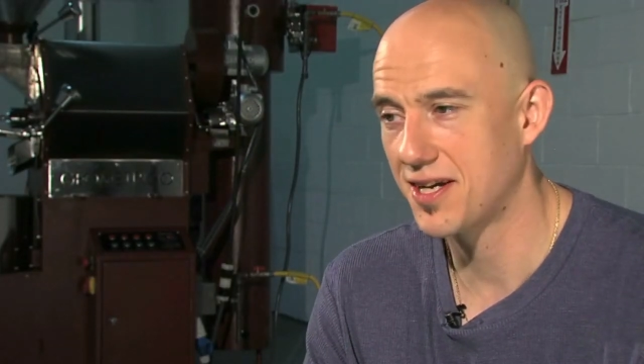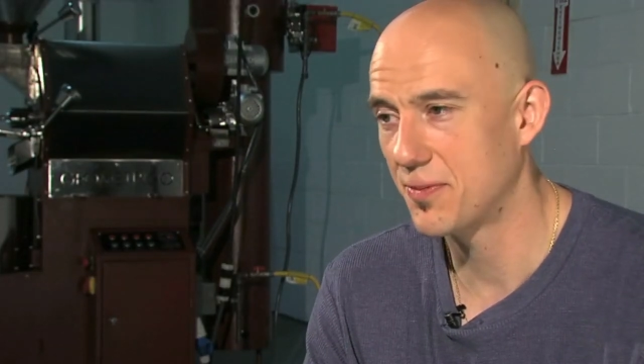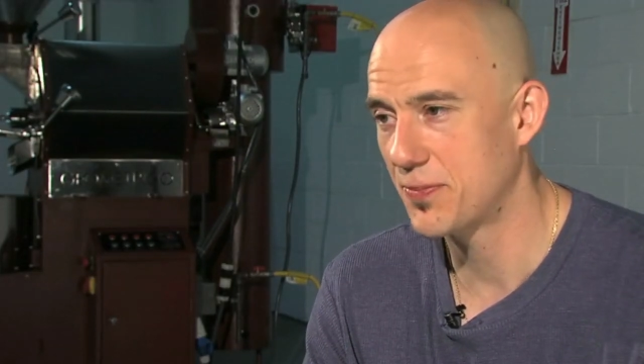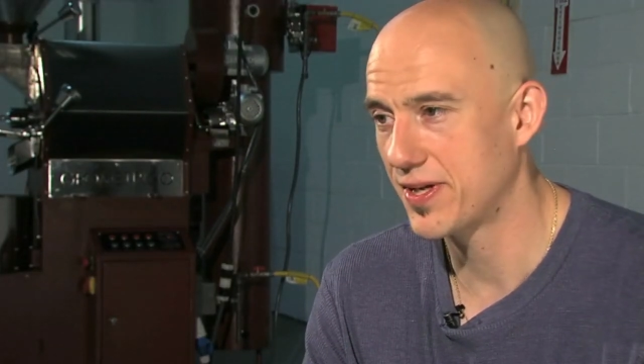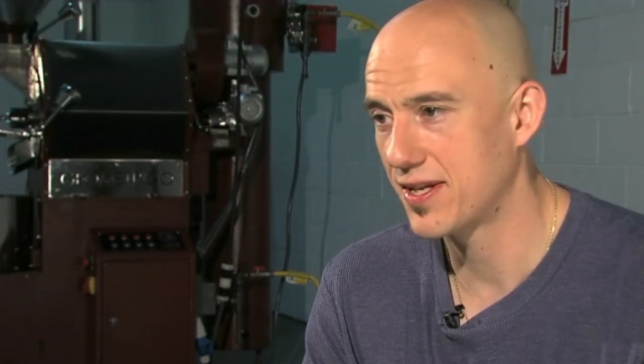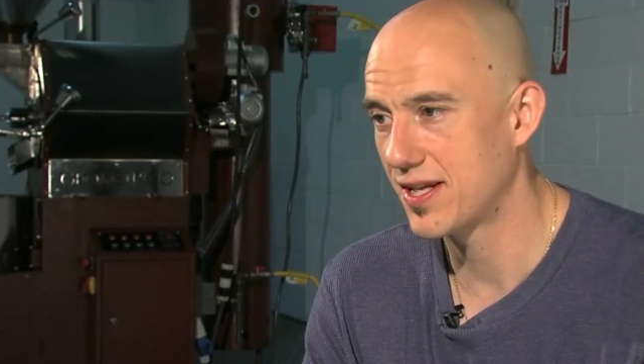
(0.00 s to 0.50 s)

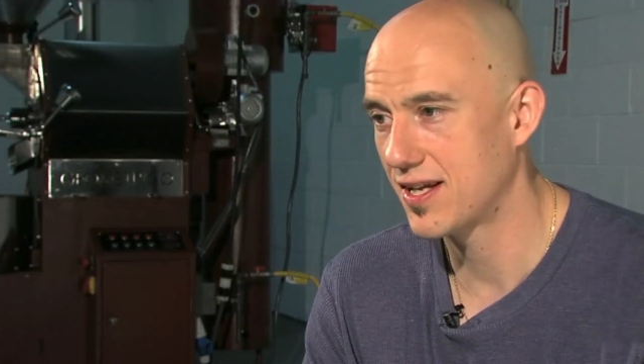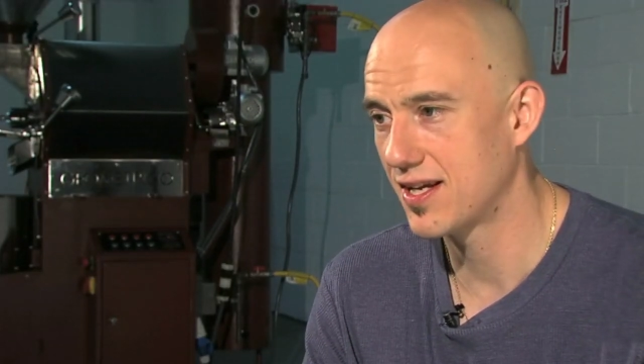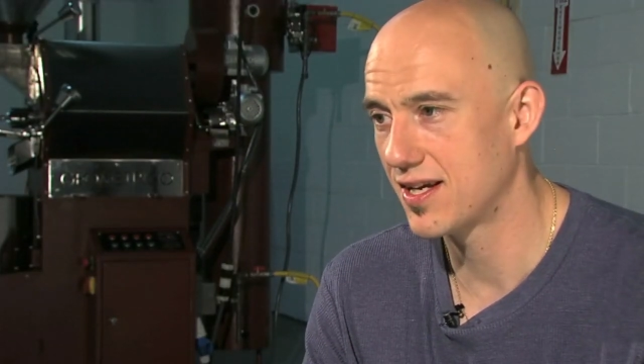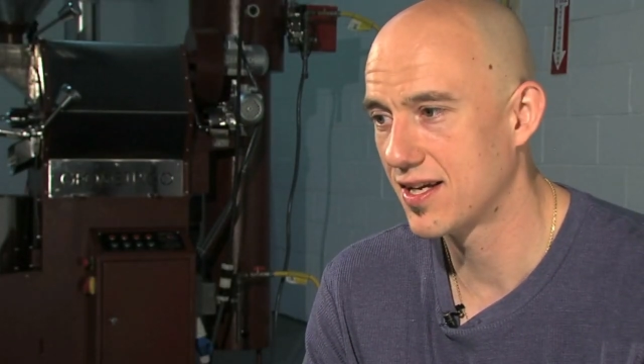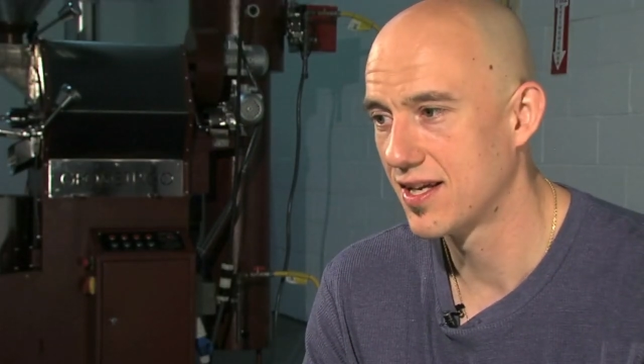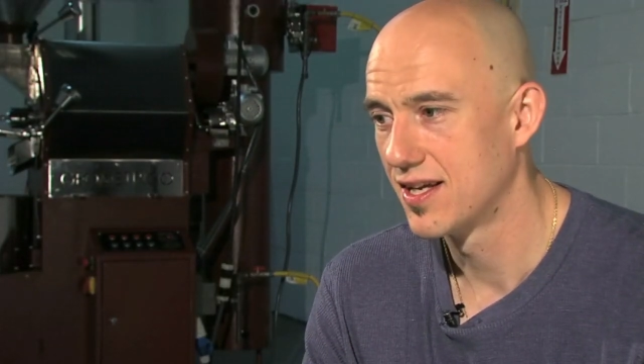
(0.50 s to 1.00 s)
company
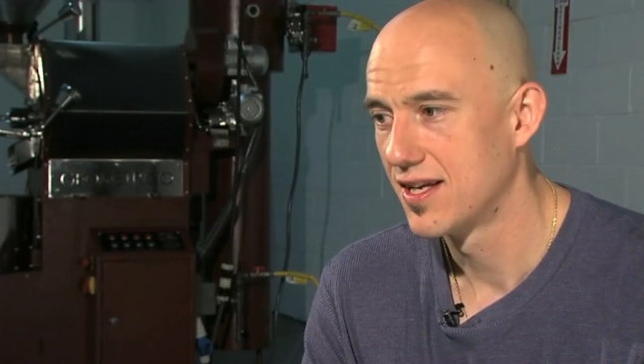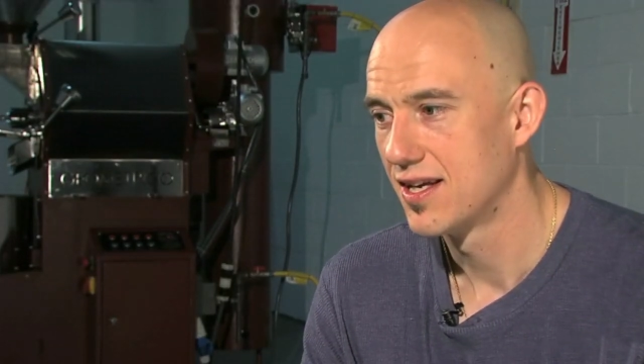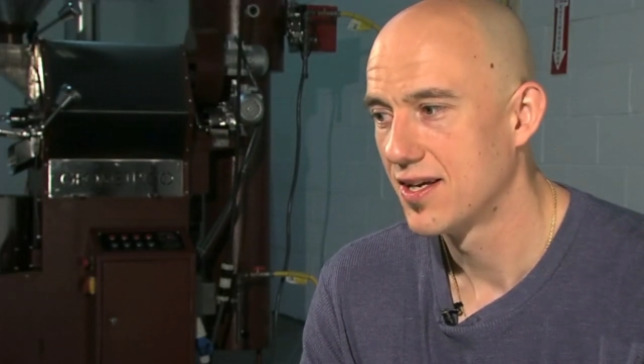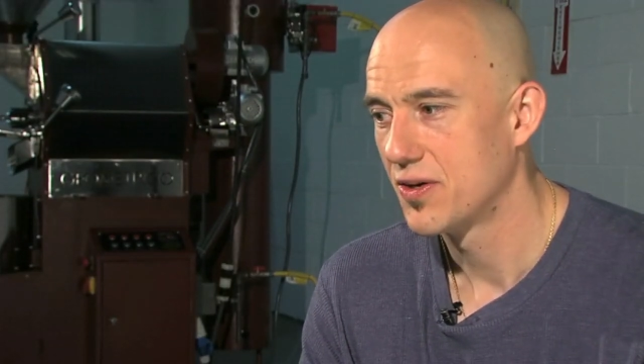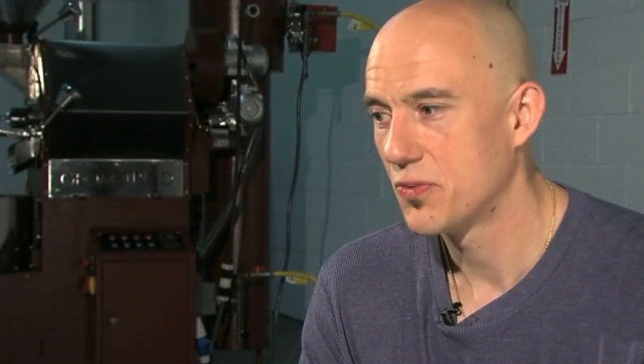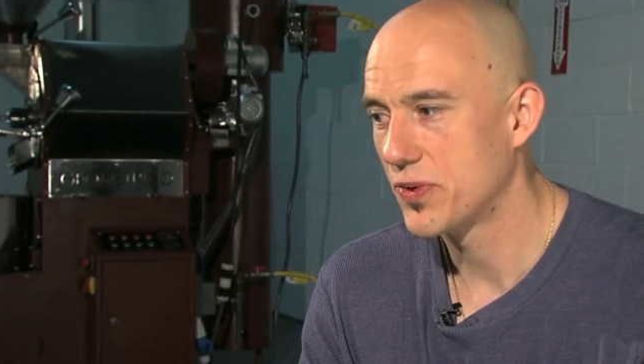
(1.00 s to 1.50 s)
that
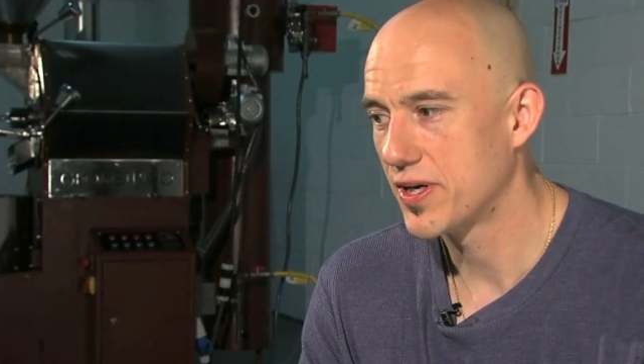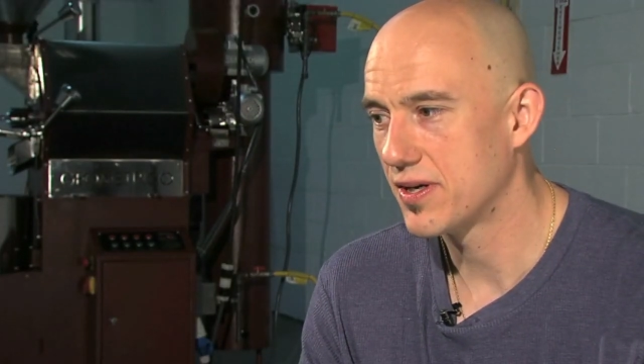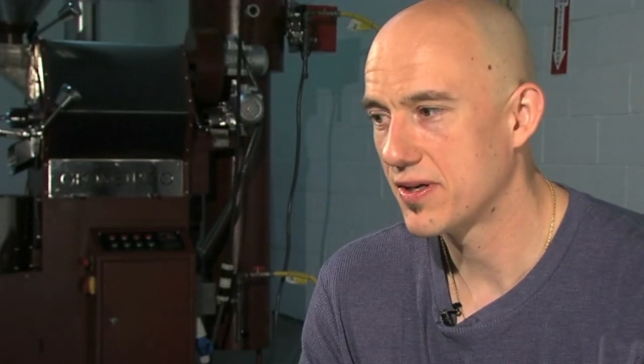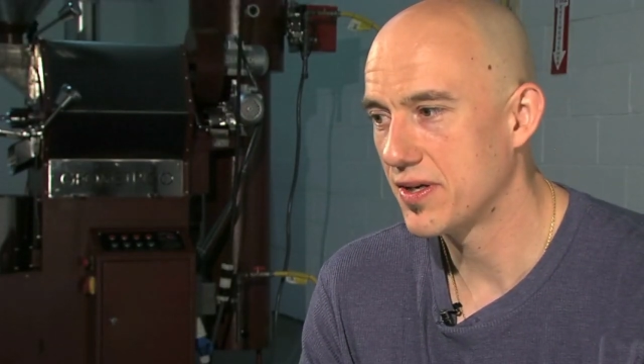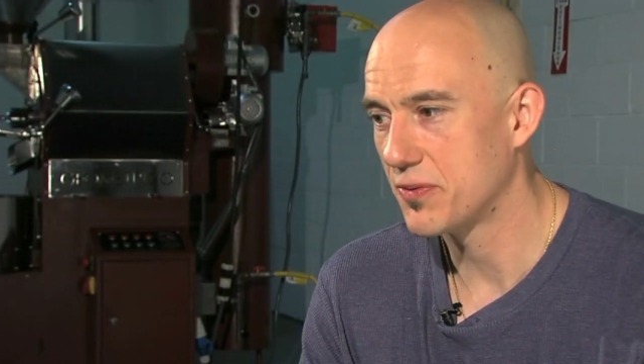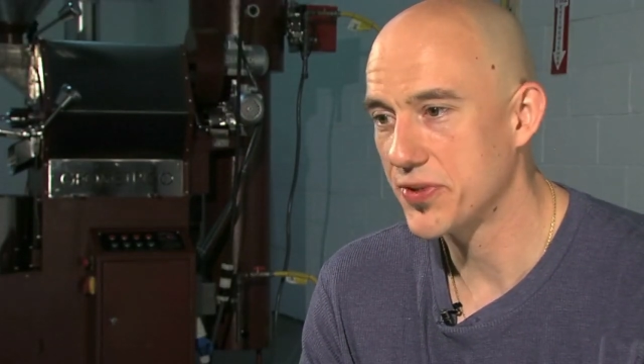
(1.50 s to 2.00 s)

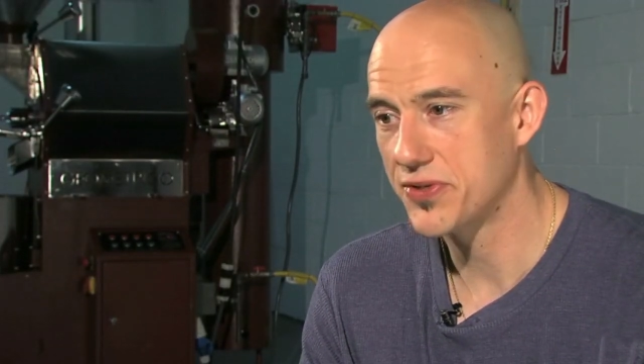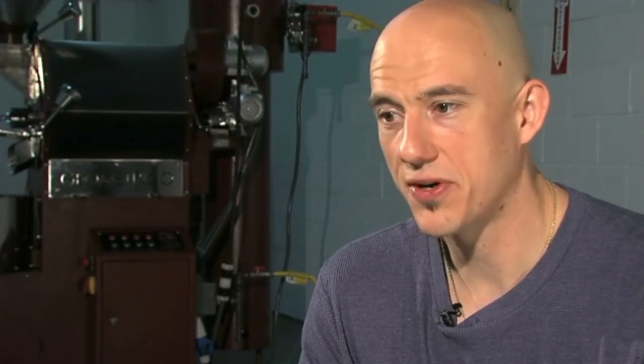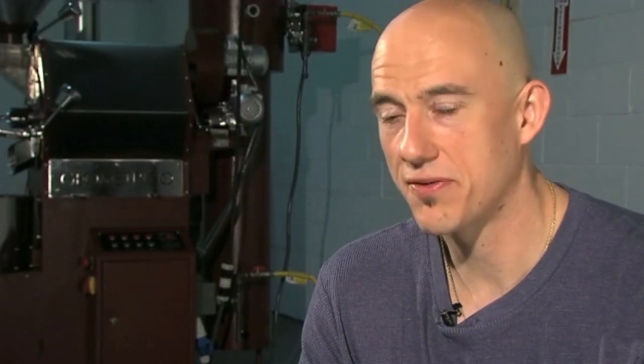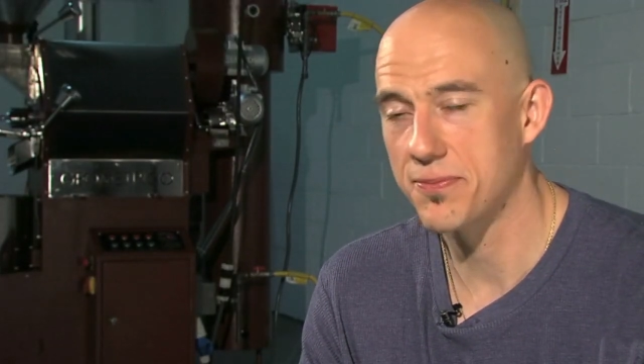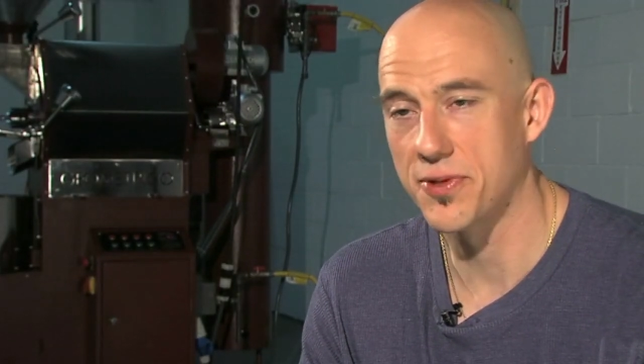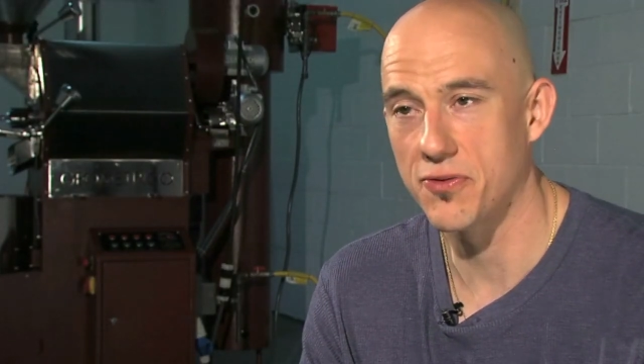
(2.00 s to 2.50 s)
we
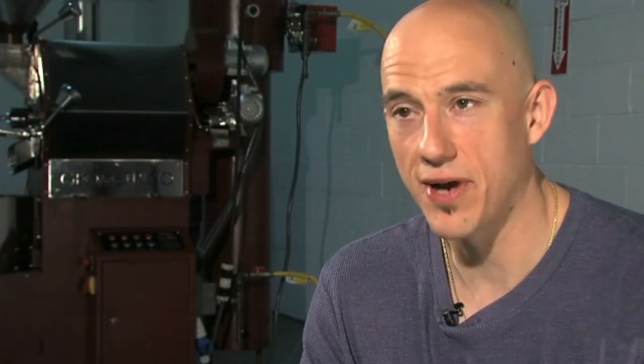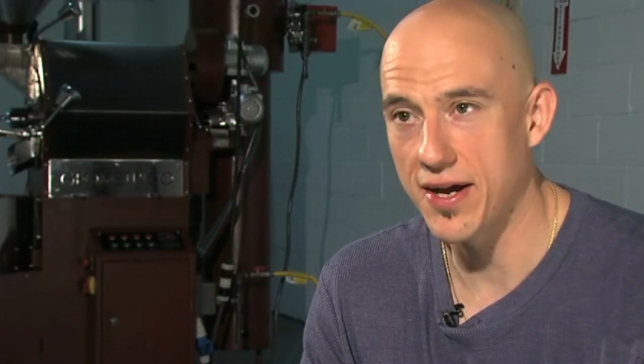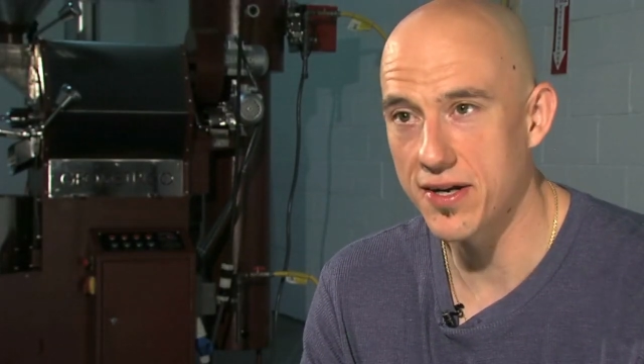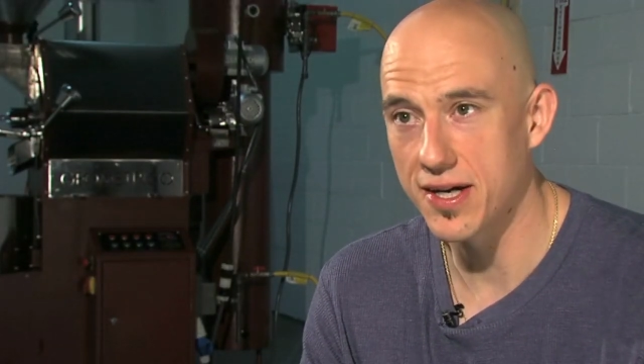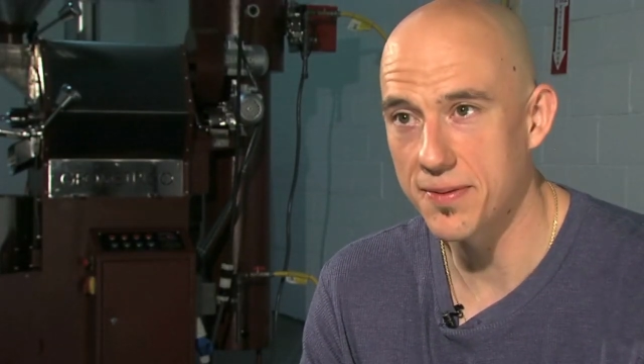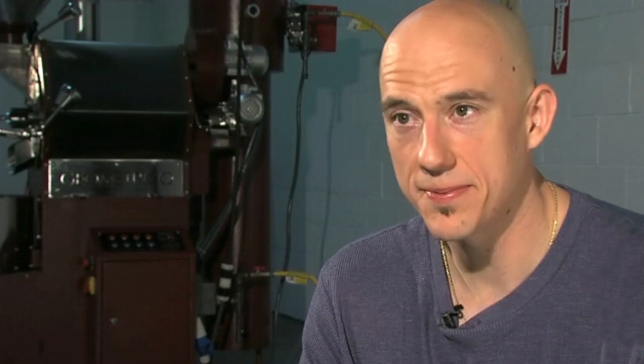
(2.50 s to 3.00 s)
started from the
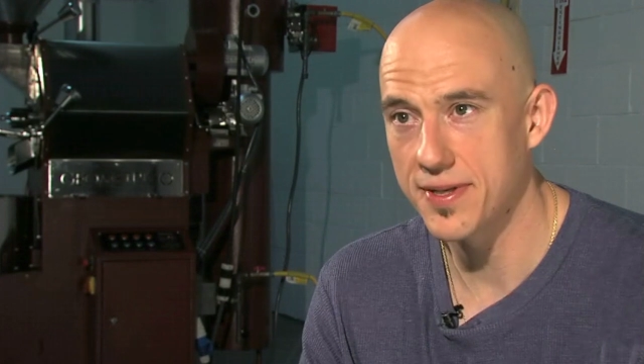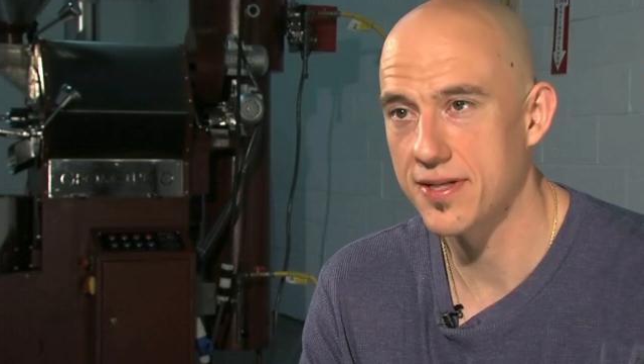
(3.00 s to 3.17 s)
ground up.